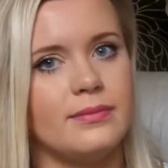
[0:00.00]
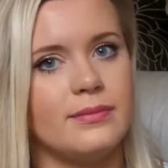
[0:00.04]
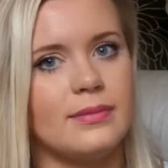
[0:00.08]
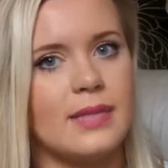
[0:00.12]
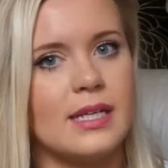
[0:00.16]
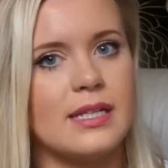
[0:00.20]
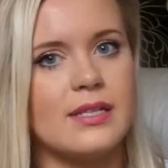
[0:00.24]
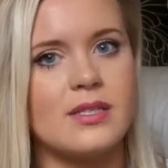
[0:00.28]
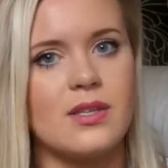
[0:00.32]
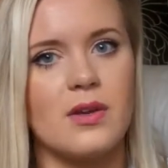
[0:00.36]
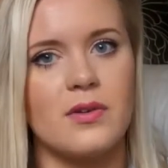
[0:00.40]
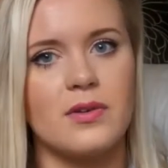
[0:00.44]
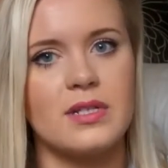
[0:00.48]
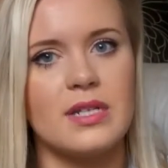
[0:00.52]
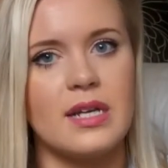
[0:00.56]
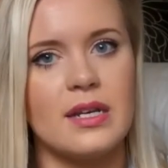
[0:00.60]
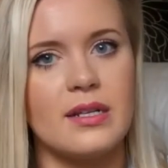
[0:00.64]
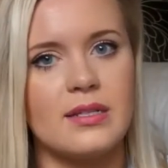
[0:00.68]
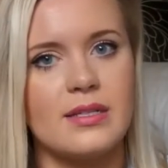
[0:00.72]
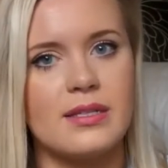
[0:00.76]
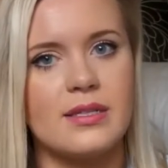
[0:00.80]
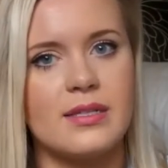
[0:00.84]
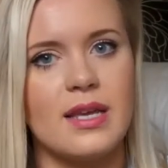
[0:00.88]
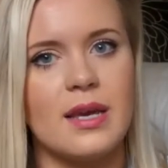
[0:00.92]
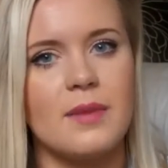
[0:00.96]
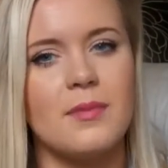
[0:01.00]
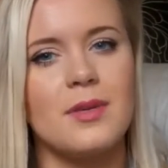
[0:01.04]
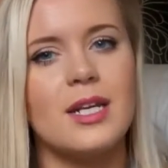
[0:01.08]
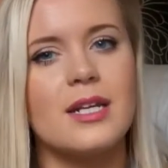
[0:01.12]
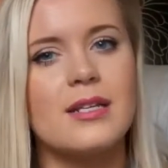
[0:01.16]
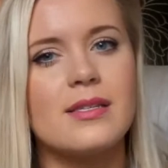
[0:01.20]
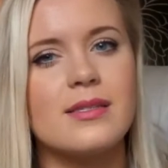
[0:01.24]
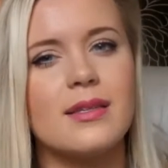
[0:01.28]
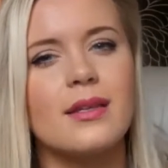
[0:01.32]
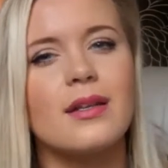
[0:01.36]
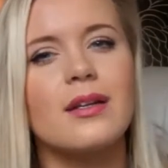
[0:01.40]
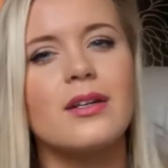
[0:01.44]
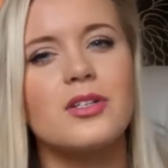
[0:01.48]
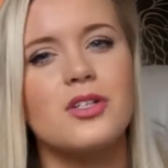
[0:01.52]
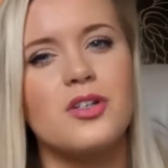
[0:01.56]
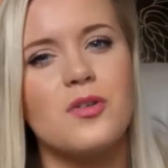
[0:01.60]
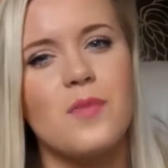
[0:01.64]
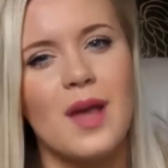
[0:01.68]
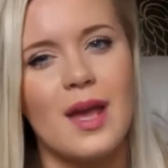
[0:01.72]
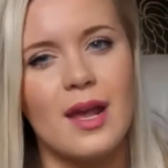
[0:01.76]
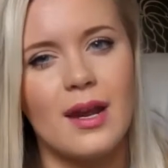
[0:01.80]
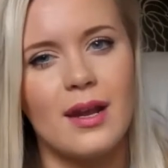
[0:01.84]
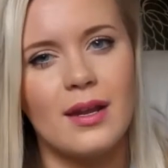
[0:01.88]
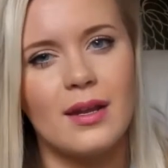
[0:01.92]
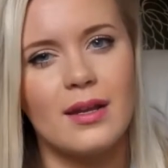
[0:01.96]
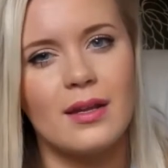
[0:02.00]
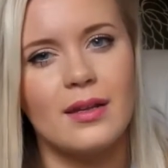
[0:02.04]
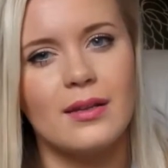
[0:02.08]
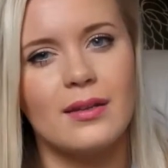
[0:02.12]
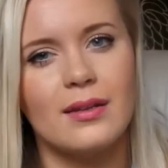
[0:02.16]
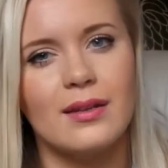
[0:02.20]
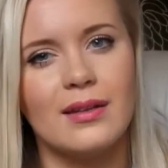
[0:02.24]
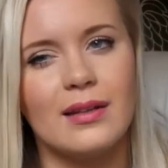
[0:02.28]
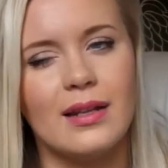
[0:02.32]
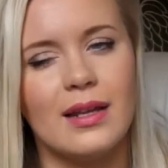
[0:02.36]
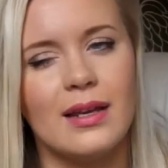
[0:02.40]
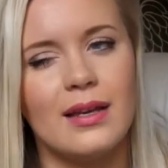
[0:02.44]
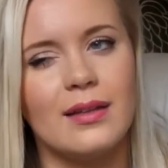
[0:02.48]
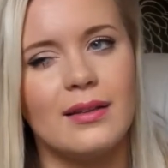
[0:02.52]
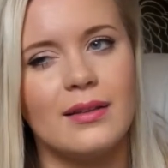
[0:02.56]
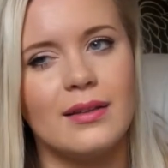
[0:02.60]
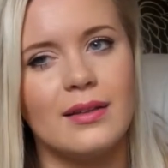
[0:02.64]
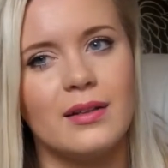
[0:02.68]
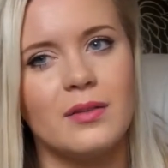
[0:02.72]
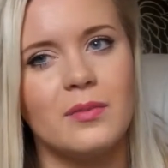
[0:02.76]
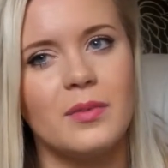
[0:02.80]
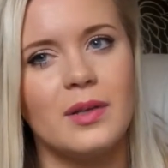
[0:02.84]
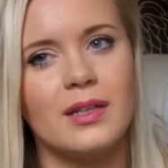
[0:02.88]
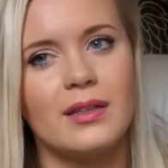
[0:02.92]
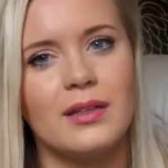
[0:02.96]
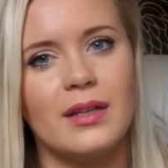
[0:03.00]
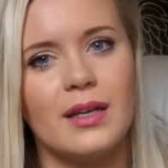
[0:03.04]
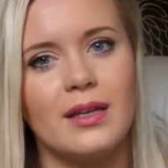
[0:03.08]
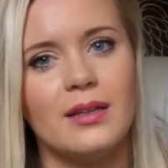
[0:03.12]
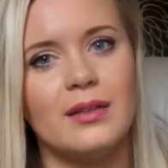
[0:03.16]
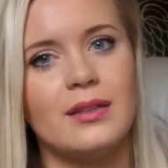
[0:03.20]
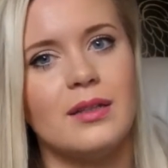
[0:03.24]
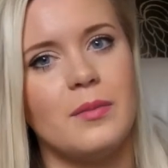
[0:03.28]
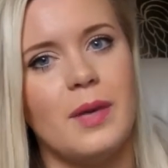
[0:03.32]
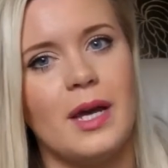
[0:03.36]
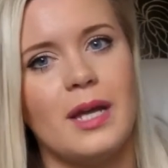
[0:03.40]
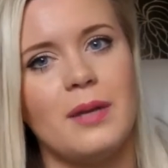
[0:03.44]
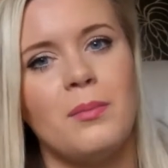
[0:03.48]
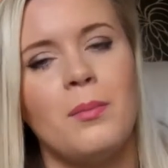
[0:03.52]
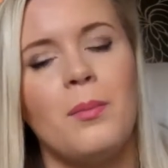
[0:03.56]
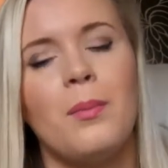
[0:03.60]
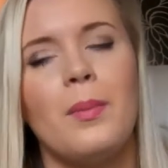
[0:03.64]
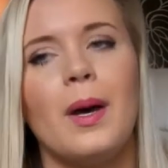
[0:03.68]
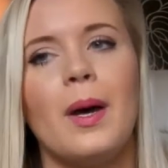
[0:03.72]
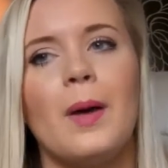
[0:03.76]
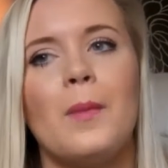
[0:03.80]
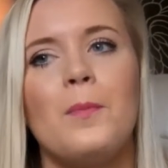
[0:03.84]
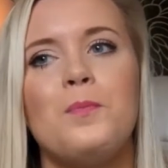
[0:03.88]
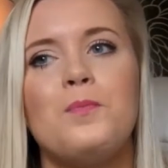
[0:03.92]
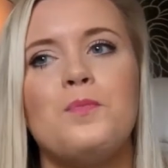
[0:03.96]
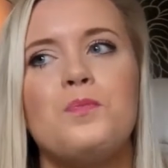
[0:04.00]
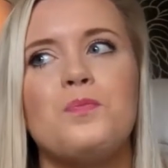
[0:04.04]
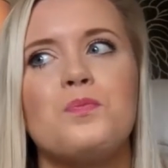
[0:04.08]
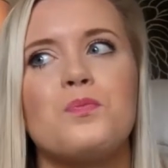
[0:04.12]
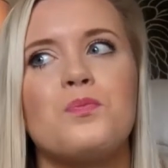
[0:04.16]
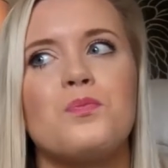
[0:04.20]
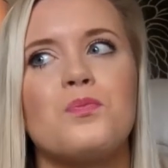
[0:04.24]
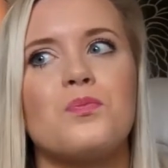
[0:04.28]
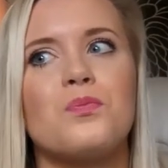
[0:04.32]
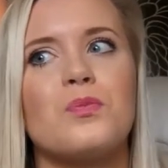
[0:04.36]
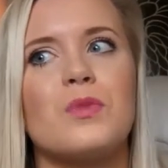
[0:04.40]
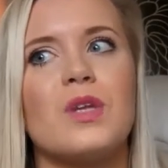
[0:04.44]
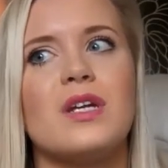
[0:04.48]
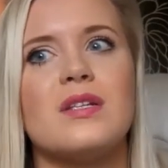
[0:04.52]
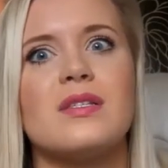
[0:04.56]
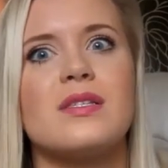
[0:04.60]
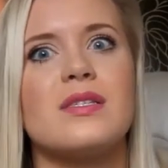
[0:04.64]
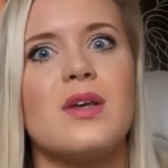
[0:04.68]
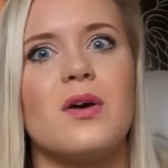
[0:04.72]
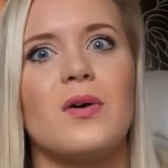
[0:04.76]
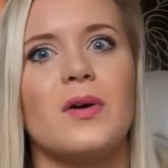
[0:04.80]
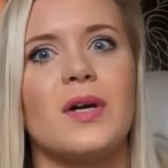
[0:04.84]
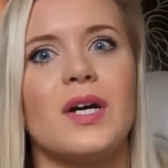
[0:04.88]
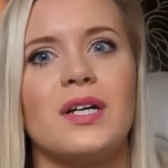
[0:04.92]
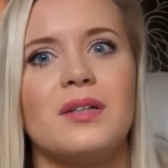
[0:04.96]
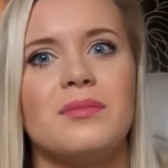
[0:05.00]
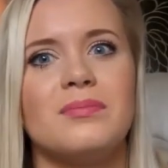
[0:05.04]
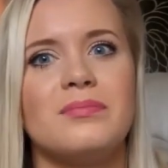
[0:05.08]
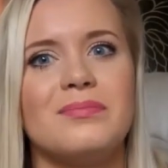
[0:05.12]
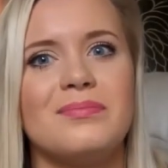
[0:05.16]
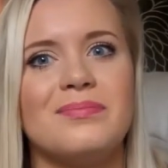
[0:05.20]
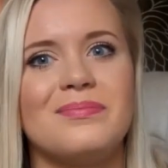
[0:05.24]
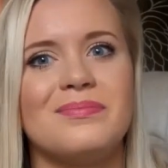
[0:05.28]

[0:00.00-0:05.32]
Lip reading: It's so intense. I mean, it's a little dramatic and like a little bit like, come on, but it's so good.